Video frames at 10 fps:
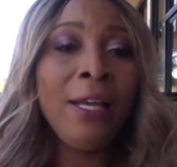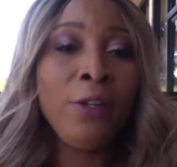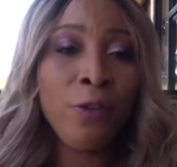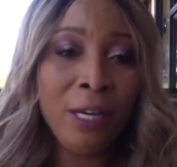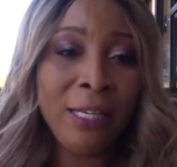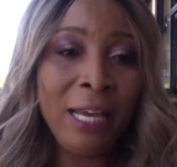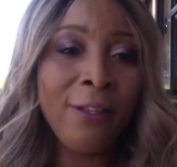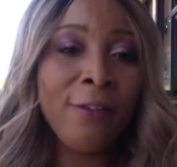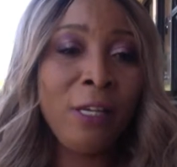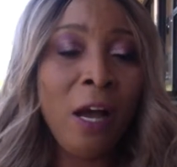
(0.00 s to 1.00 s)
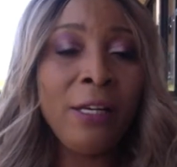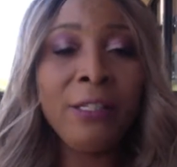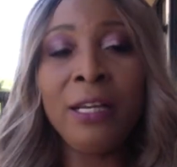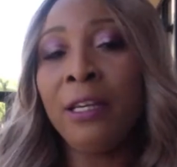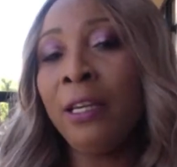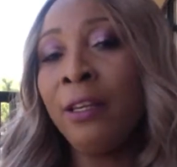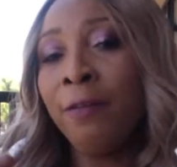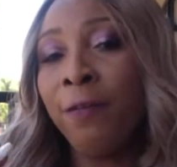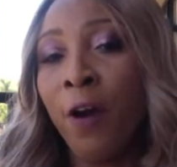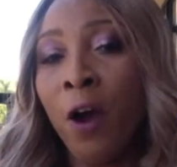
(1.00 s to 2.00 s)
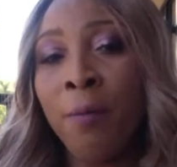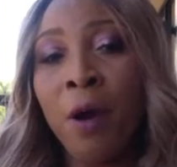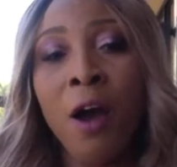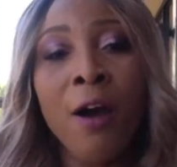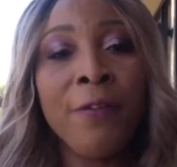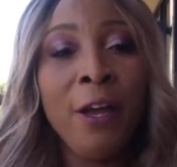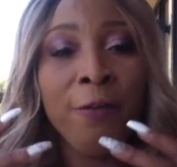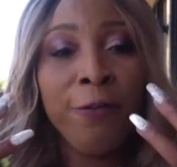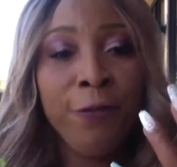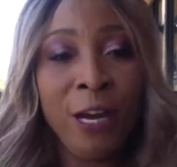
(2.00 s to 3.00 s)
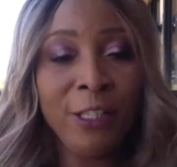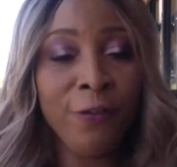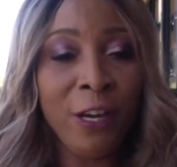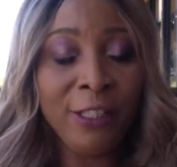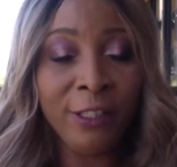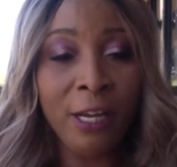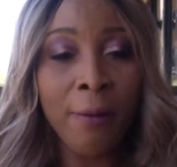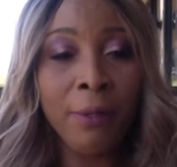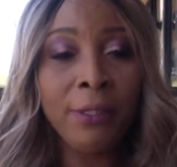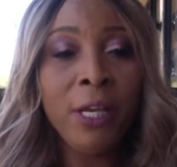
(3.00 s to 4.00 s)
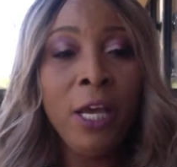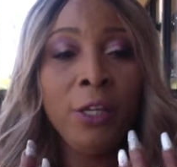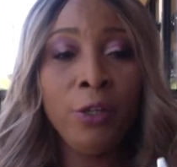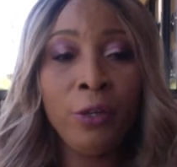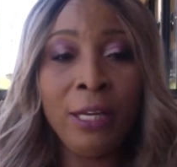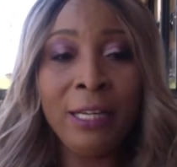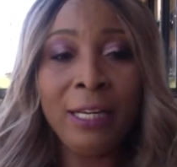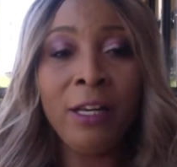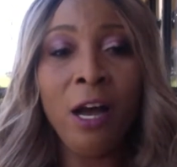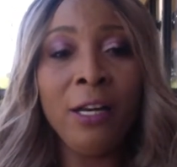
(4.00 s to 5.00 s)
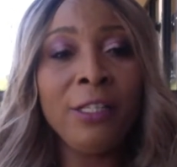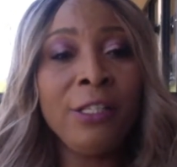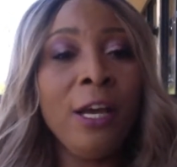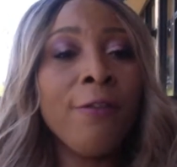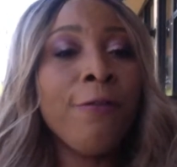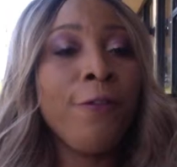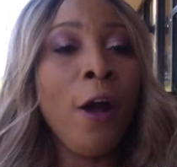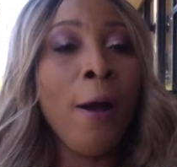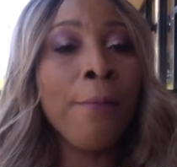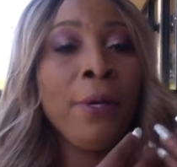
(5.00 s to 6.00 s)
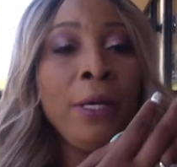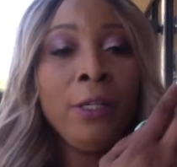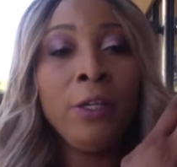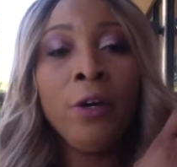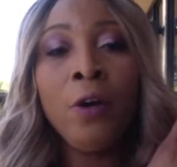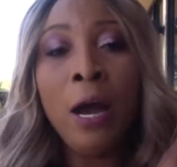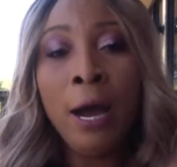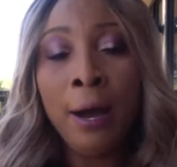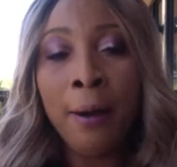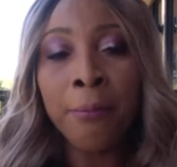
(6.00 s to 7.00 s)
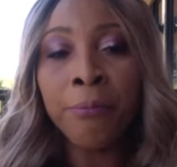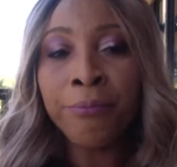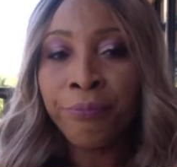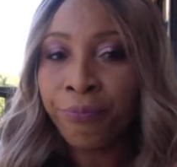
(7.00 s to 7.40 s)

and you can get collagen in the form of fresh vegetables you can get collagen from you know um,